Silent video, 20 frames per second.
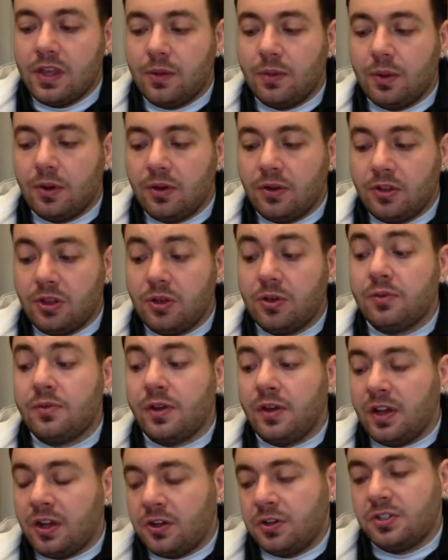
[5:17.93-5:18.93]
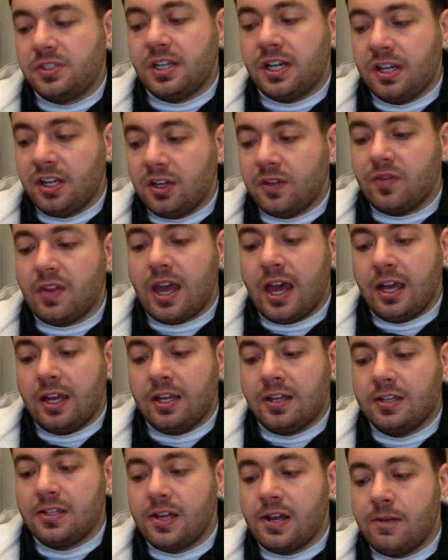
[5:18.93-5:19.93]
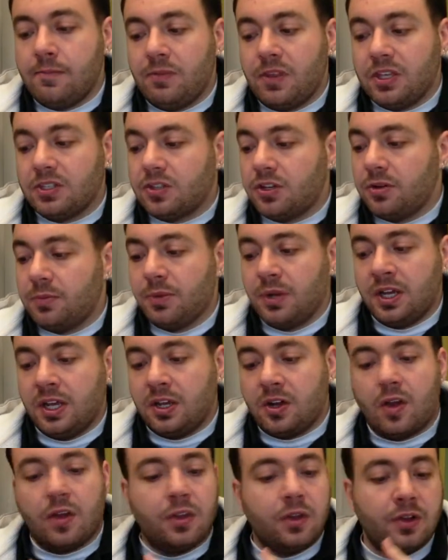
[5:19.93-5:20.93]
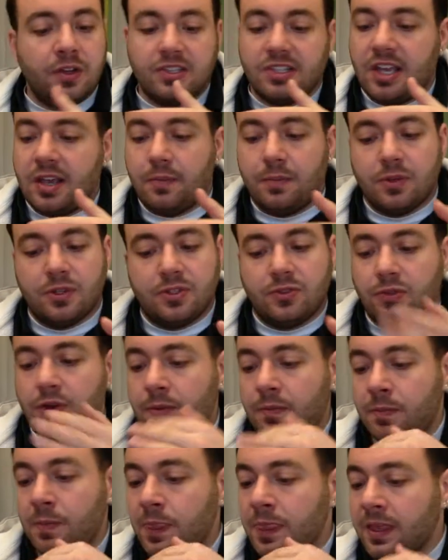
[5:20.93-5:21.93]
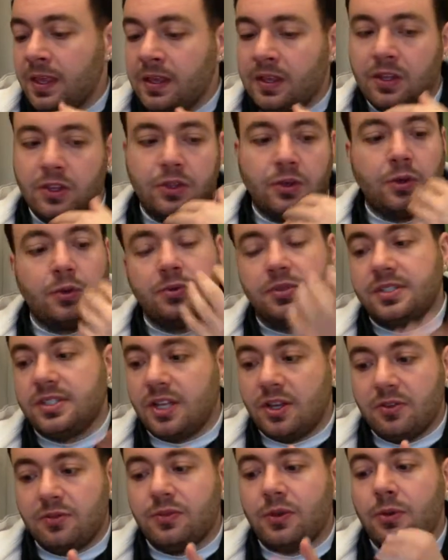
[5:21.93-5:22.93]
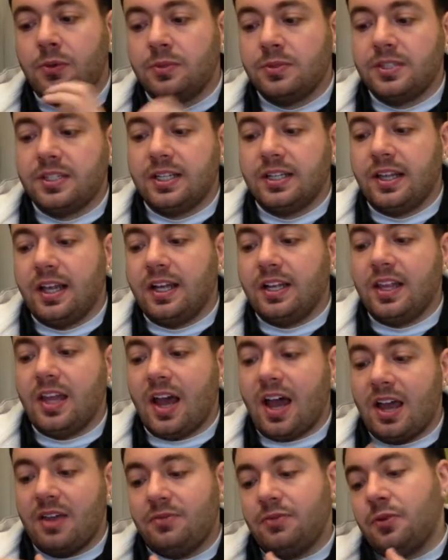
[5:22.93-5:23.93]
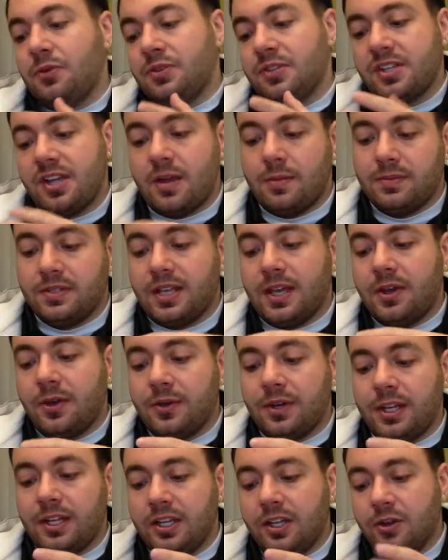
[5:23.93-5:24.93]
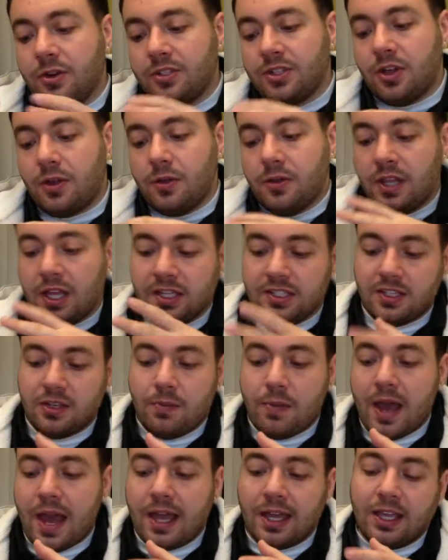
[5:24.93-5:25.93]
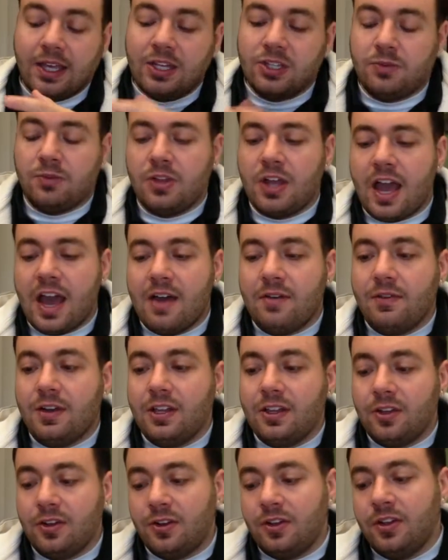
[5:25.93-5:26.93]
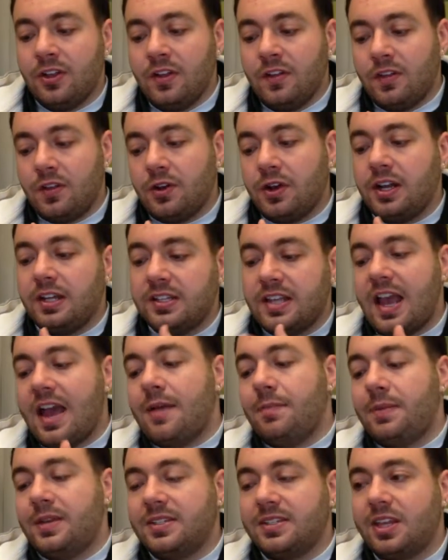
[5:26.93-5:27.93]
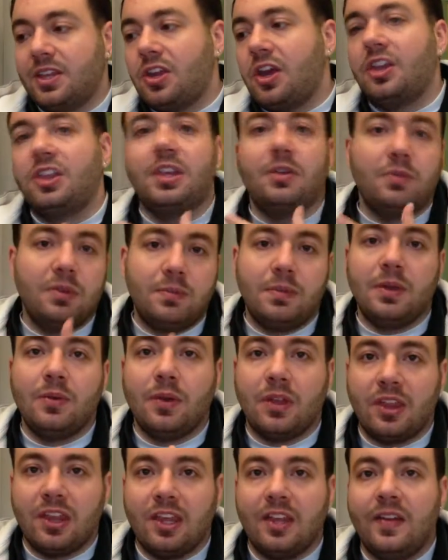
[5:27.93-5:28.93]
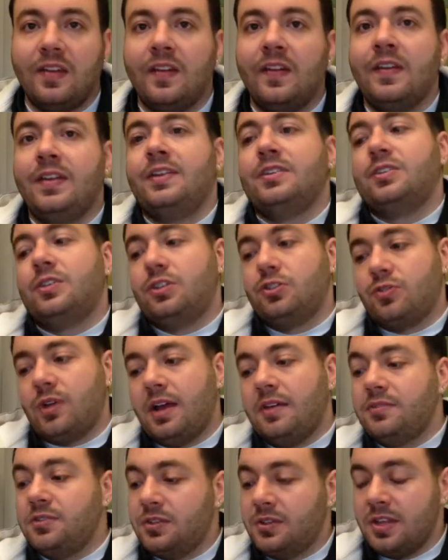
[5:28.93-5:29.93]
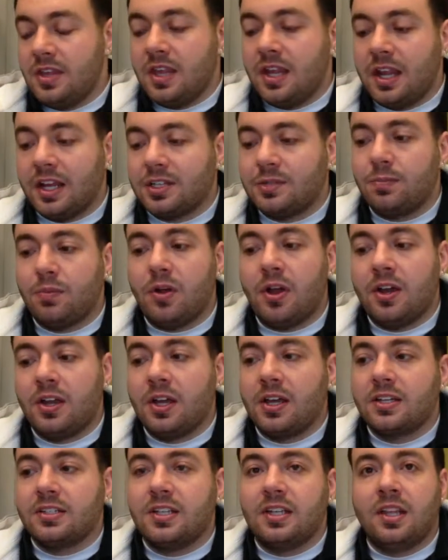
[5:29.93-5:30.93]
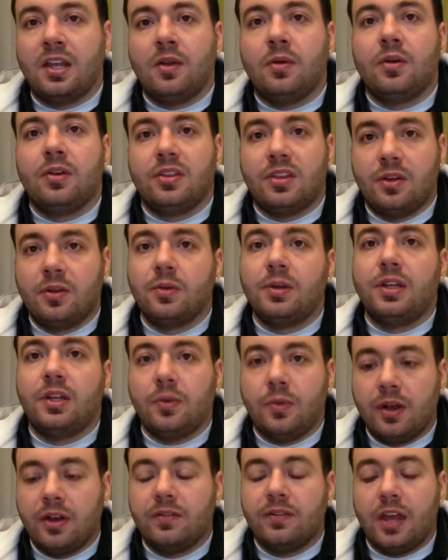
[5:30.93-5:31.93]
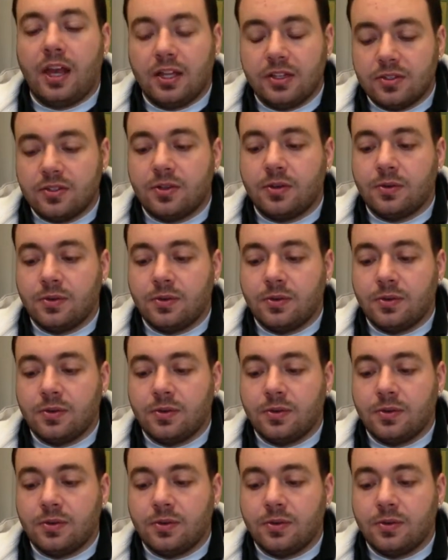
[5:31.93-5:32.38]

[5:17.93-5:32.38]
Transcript: they were very understanding of that, and they started bringing in all their examples from their own cell phones, and like the iPhones comes out, and it's all nicely packaged. When you have it, they're not as happy as they thought they would be with it, so it drives you to the next product, and they're really aware of that. So